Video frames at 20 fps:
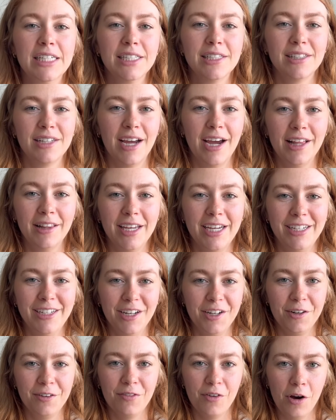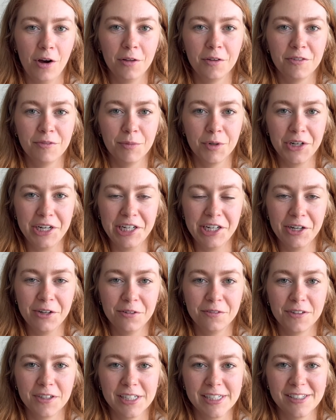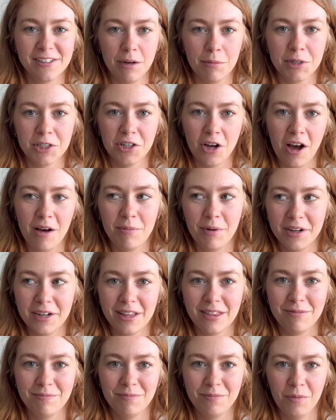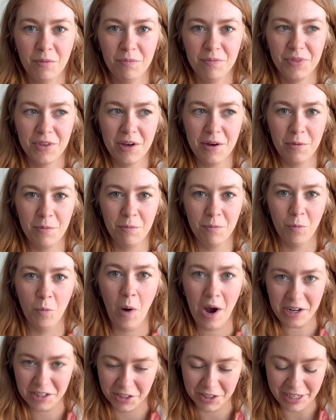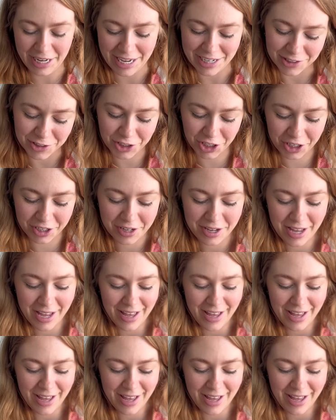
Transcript: is that I like knitting for Olive Merino for a summer top on a wider gauge.